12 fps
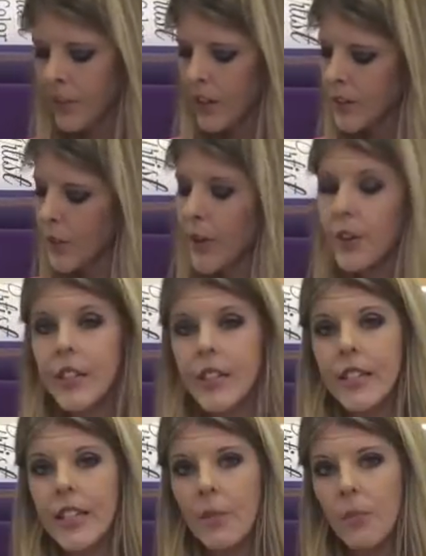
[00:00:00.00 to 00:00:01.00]
So there's the
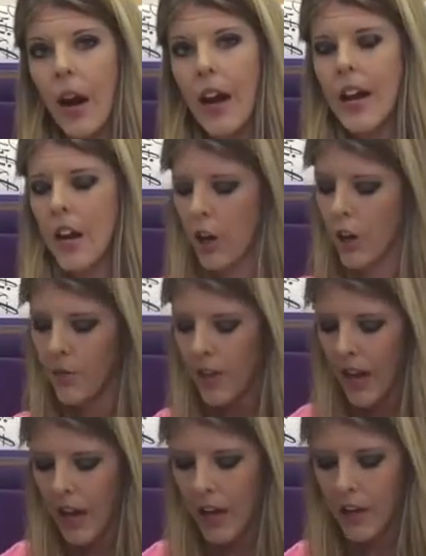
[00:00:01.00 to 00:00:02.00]
seam right here
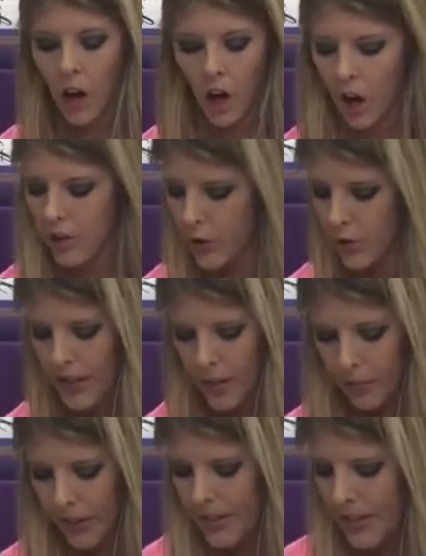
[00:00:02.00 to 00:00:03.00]
and you simply